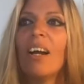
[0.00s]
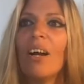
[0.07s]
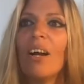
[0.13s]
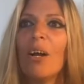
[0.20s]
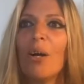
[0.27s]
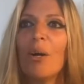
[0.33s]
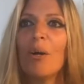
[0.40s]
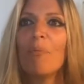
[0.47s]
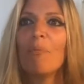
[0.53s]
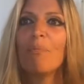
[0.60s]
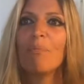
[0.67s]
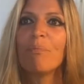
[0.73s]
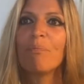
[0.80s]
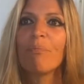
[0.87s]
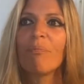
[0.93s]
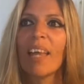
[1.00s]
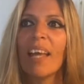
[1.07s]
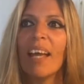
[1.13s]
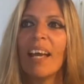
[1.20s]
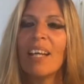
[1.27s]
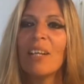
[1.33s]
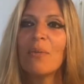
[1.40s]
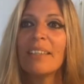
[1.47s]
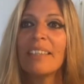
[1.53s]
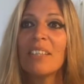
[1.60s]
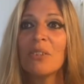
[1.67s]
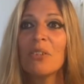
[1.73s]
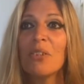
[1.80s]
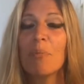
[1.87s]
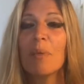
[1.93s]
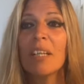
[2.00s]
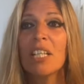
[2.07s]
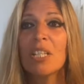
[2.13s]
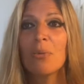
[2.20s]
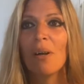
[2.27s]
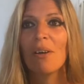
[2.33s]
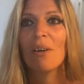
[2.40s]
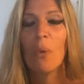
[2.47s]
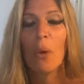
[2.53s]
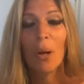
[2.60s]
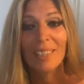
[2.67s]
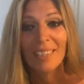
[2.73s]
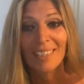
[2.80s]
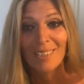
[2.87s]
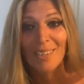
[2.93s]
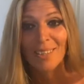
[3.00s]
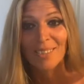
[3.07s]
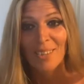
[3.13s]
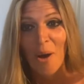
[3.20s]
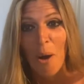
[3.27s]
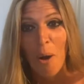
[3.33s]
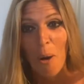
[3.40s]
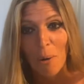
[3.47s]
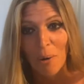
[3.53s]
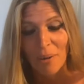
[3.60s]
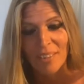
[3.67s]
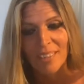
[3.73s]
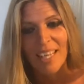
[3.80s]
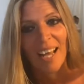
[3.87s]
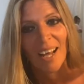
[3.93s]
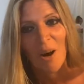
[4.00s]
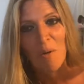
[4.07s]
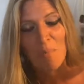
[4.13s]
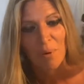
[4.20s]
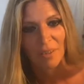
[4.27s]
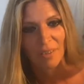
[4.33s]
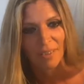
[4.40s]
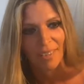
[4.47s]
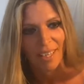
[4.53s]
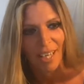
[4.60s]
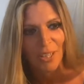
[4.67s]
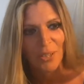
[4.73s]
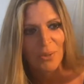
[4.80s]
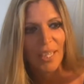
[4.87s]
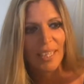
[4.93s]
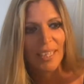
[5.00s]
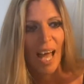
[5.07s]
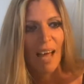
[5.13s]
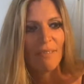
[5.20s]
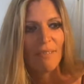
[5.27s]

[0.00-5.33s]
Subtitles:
And what else? So the spiritual world is not open. You can have